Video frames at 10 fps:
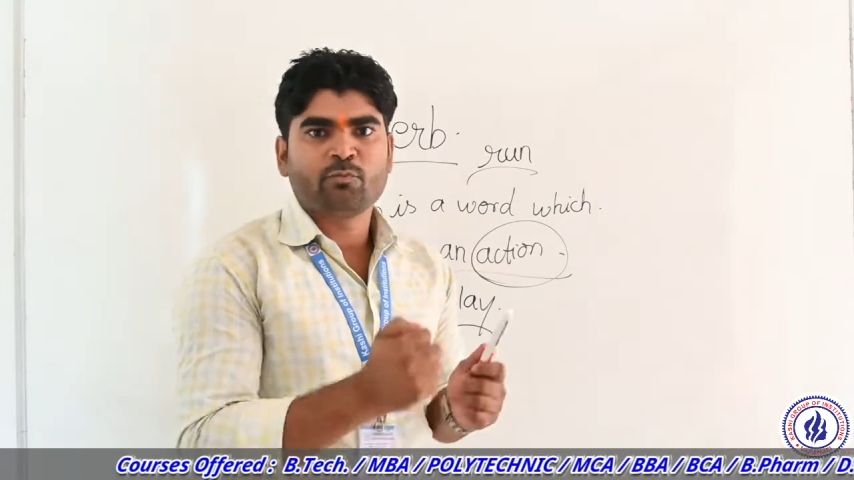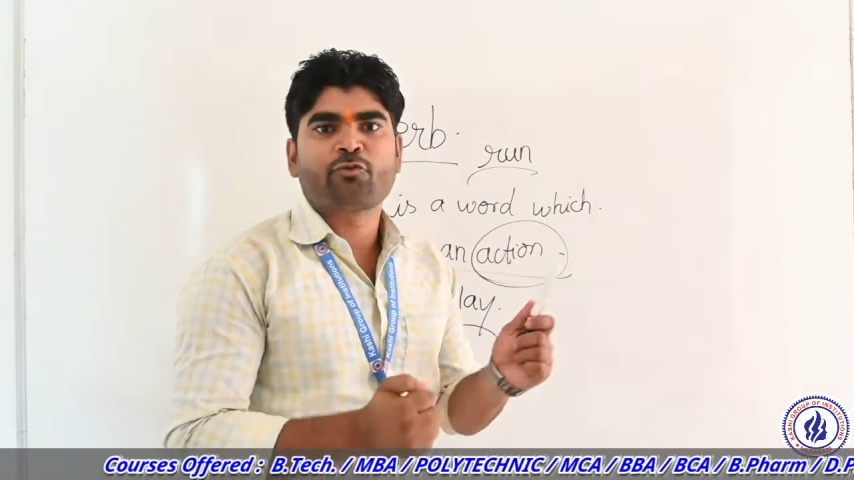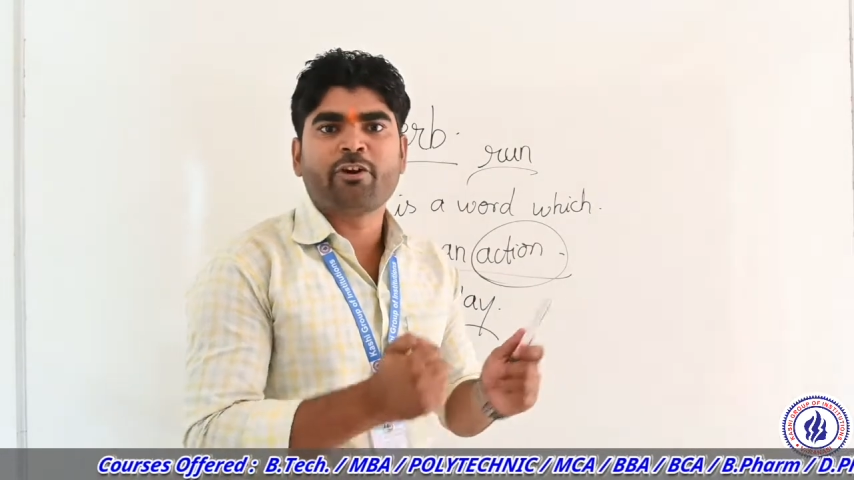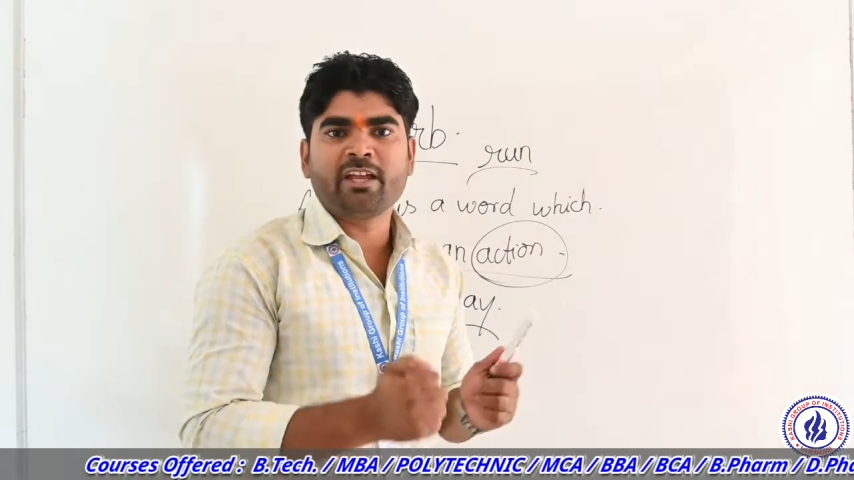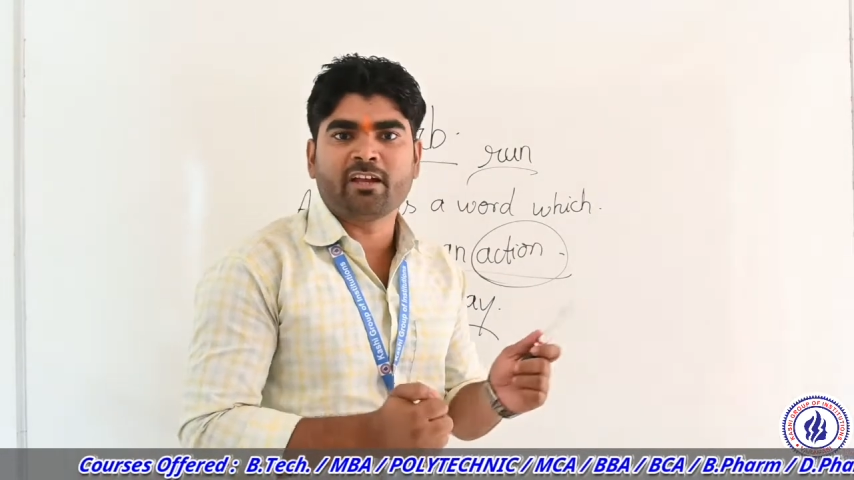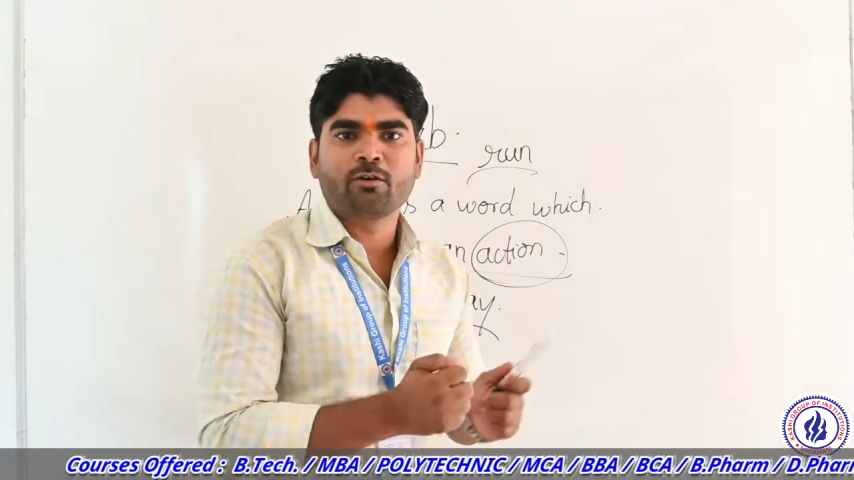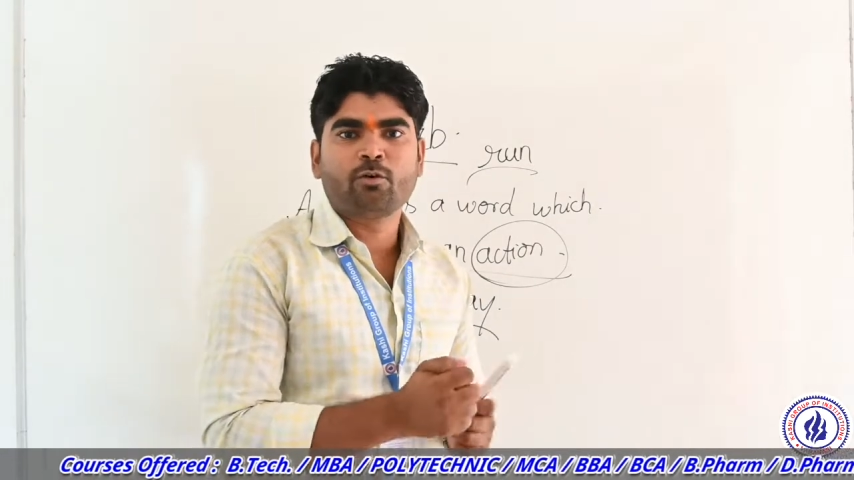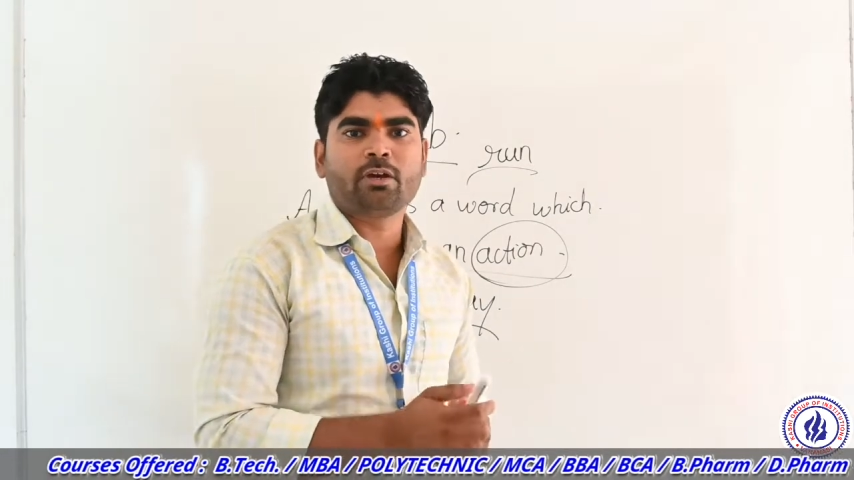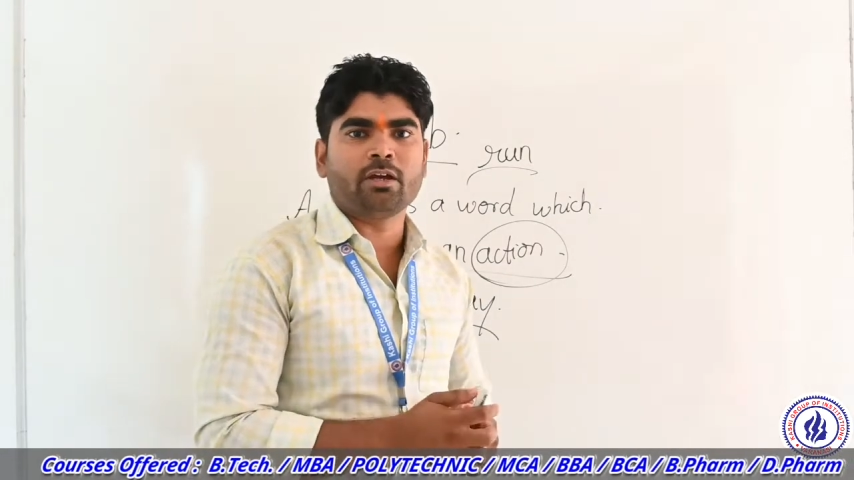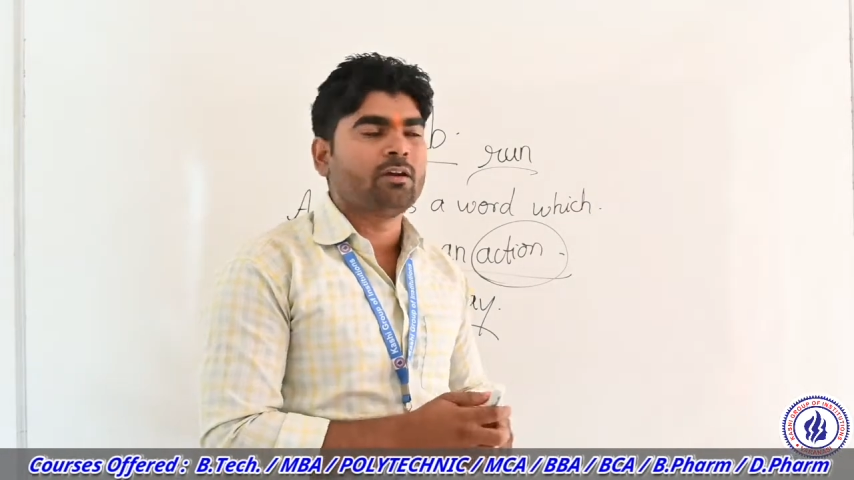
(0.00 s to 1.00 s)
Running.
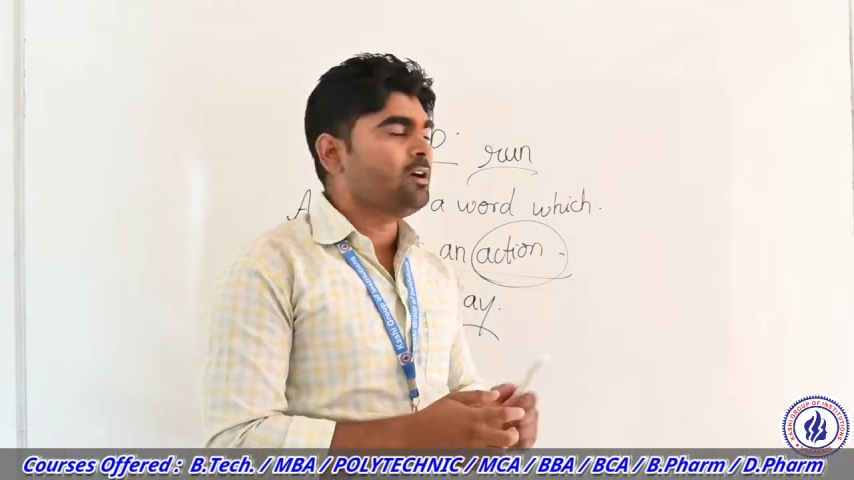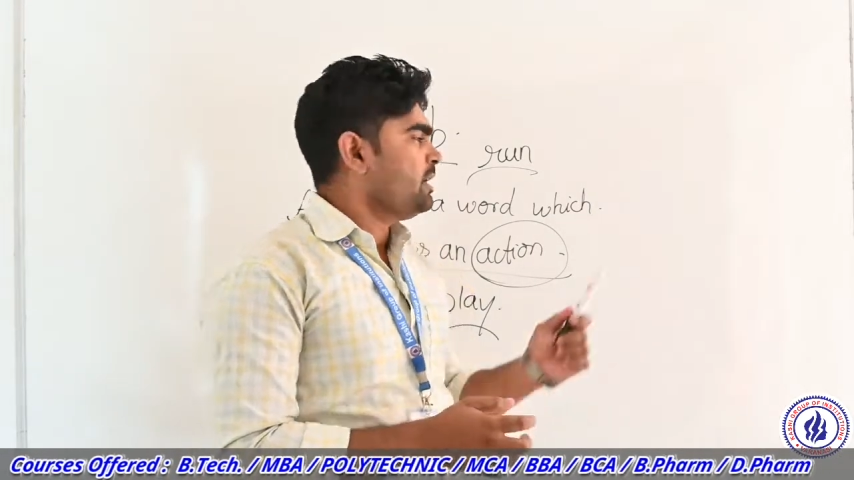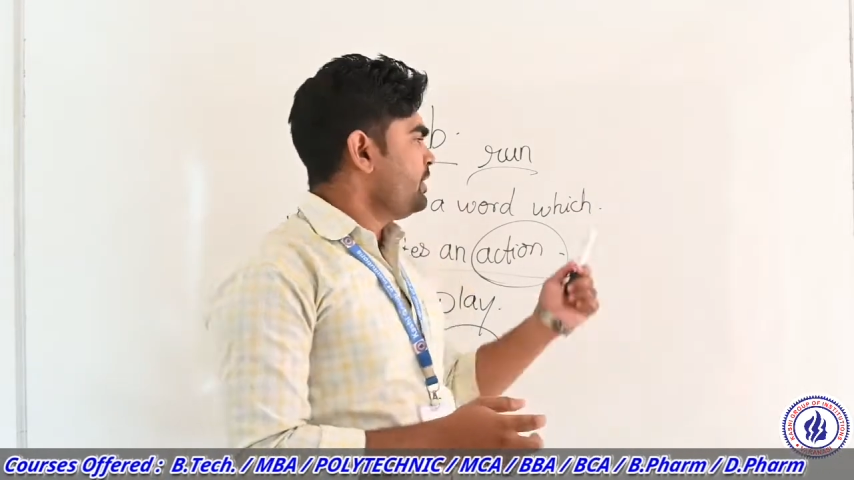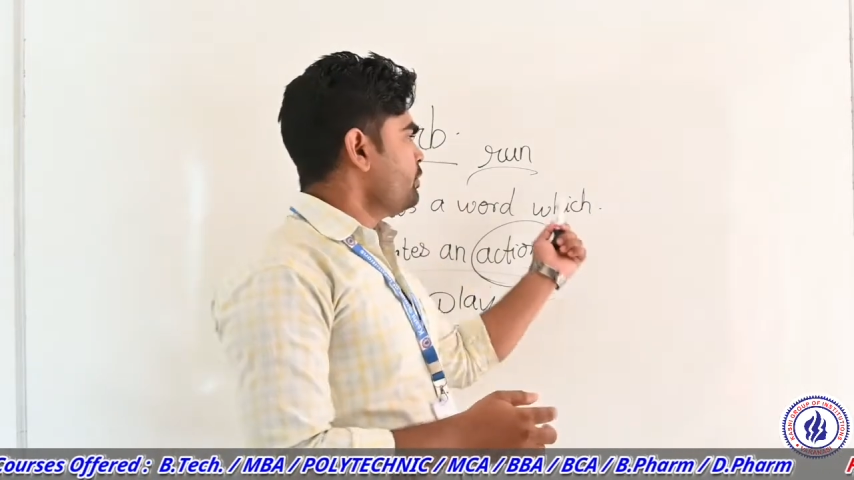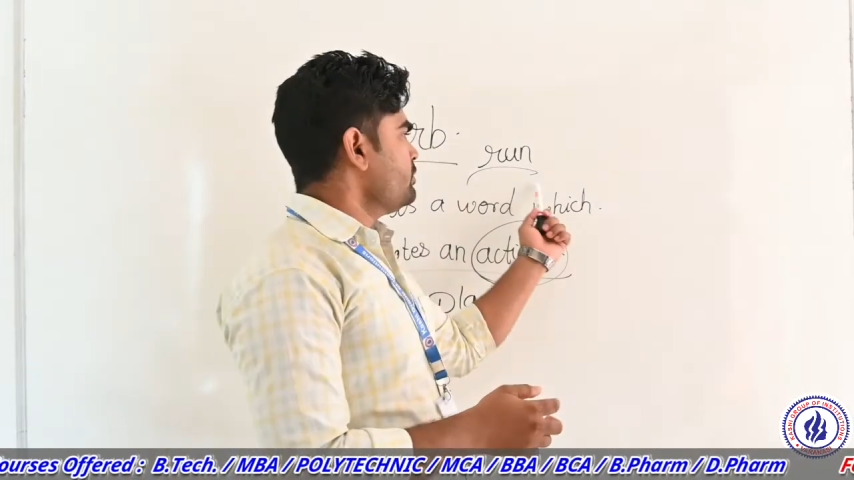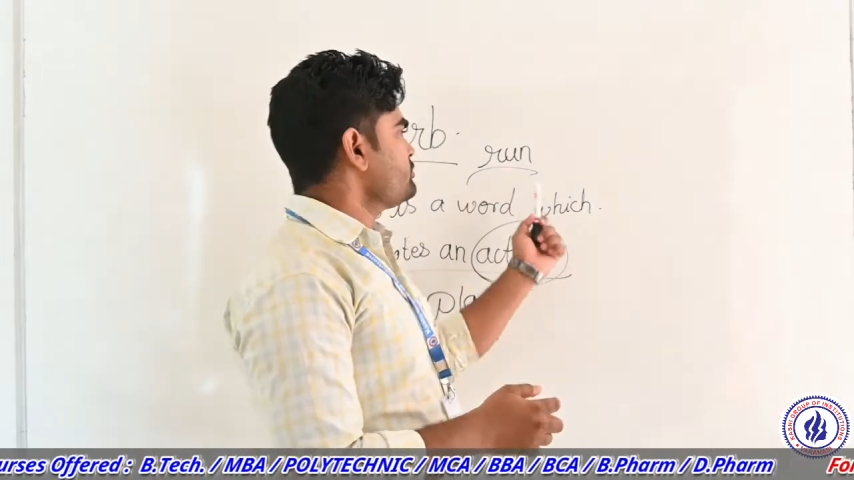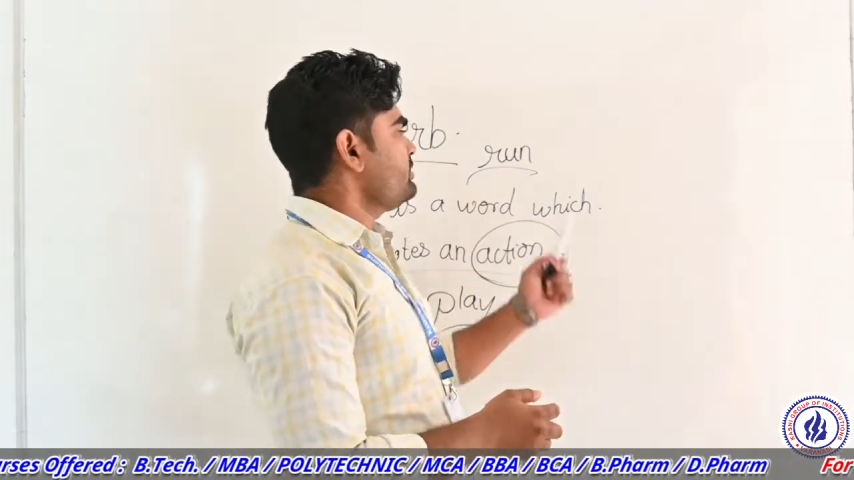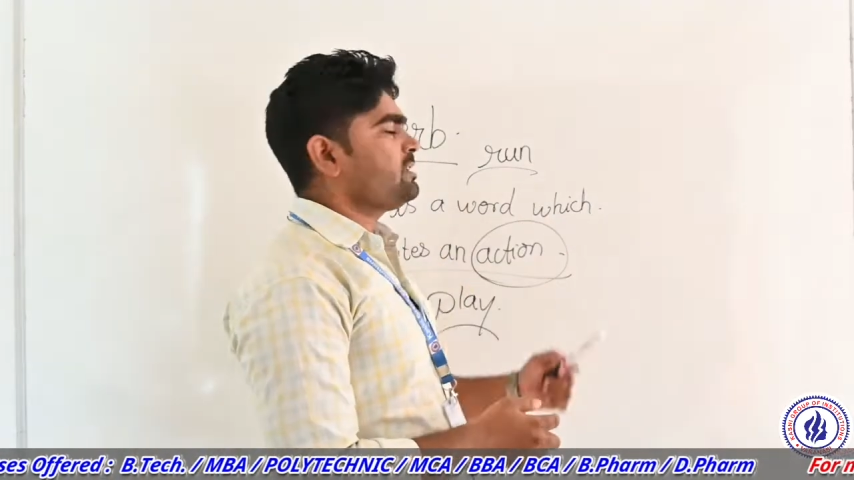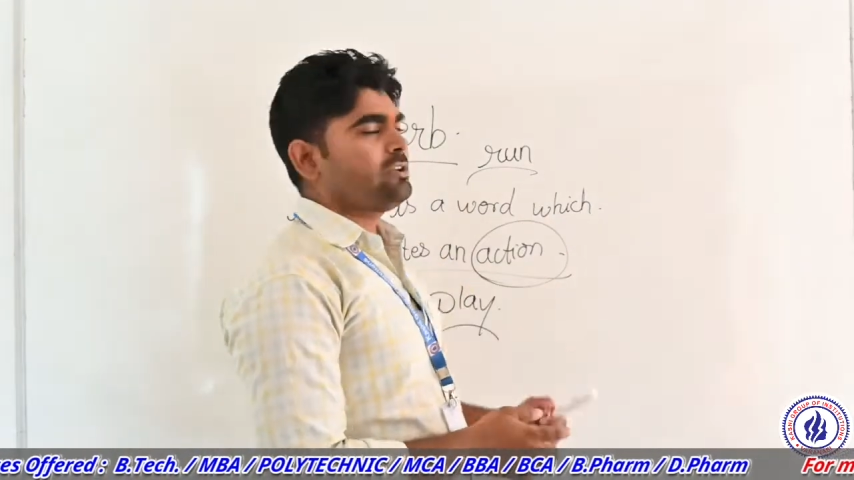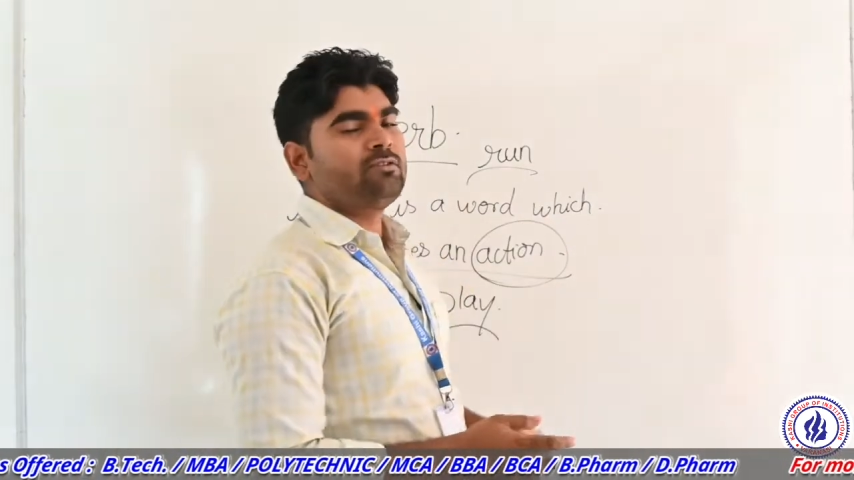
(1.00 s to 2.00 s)
Okay, it also
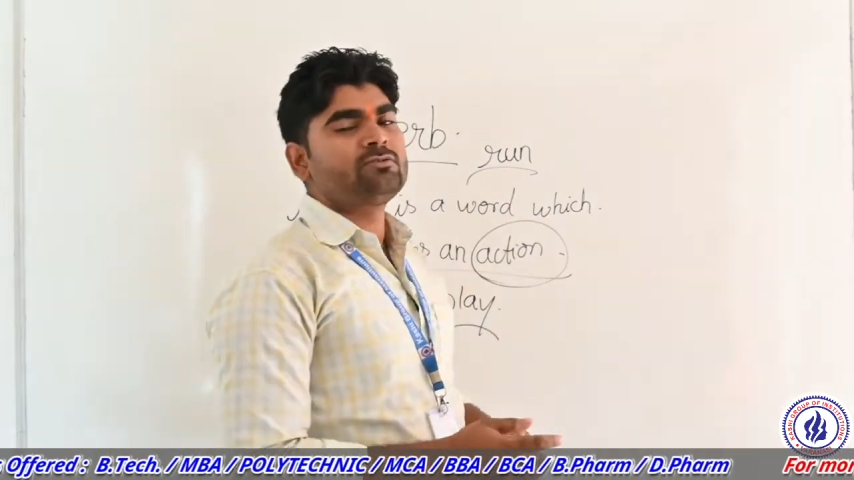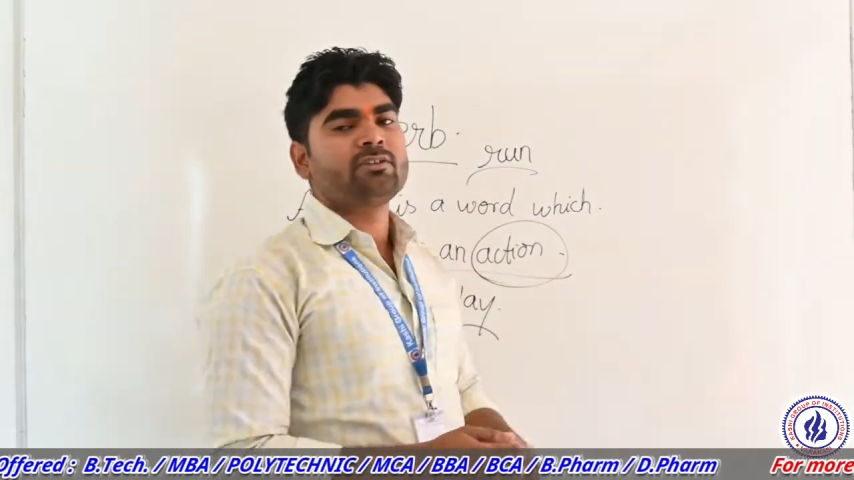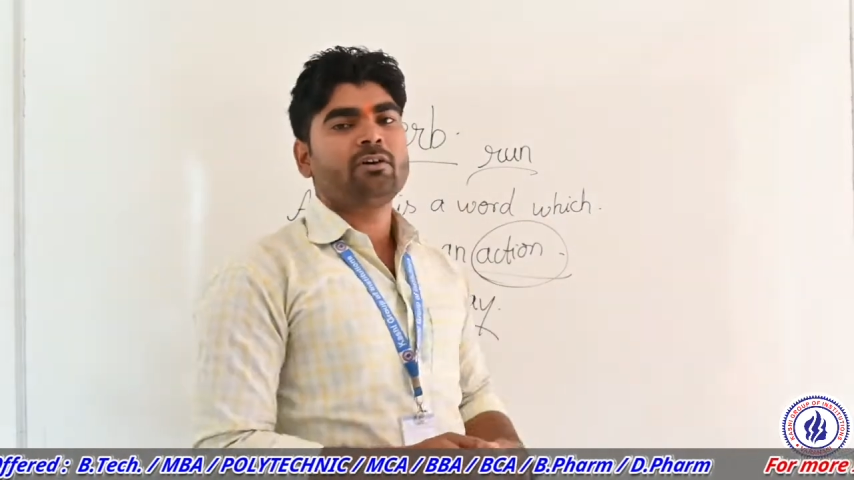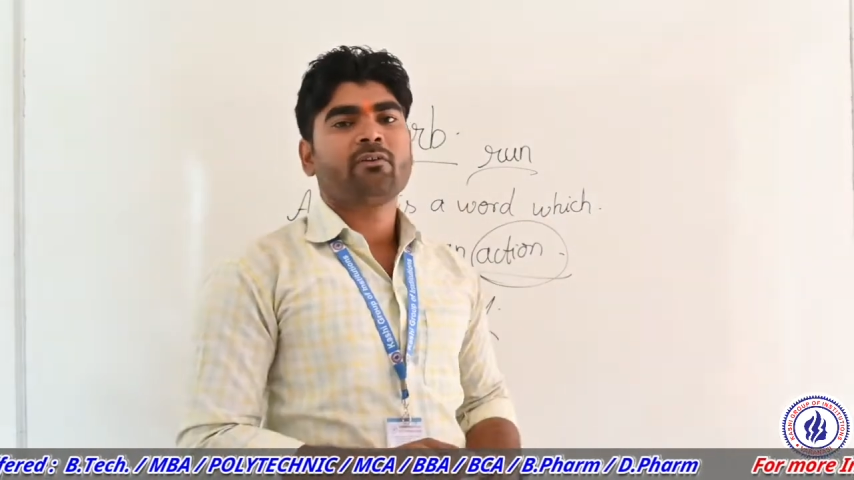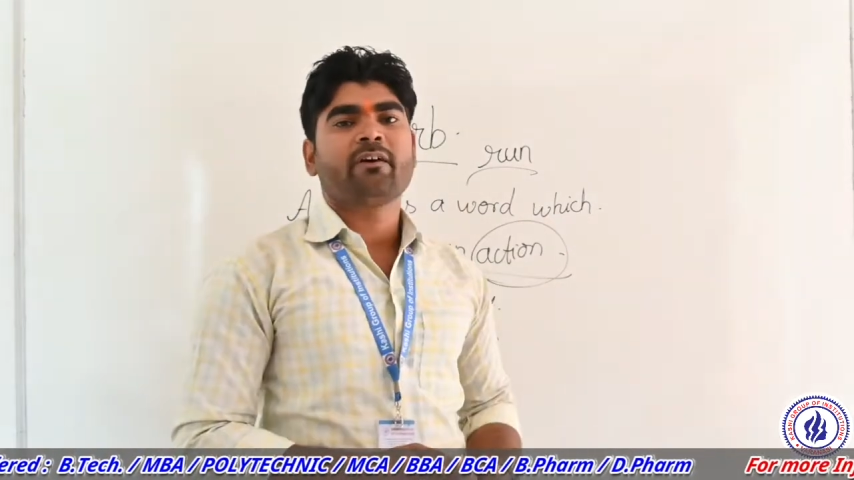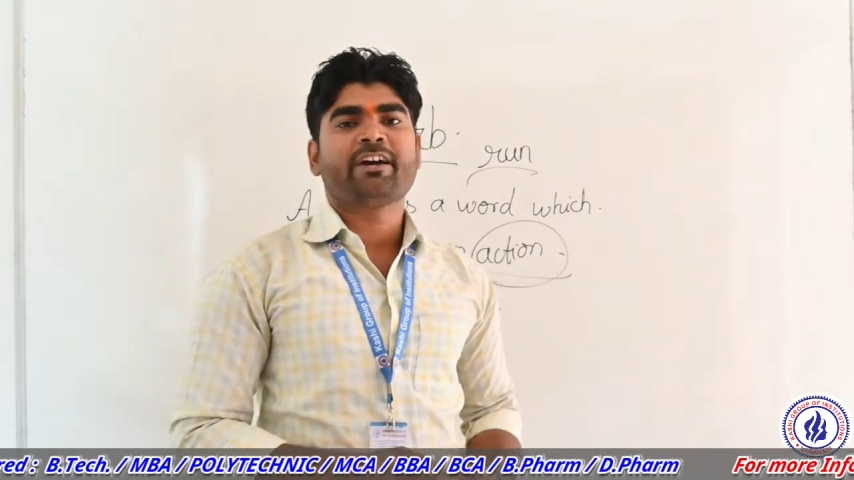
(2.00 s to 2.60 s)
includes your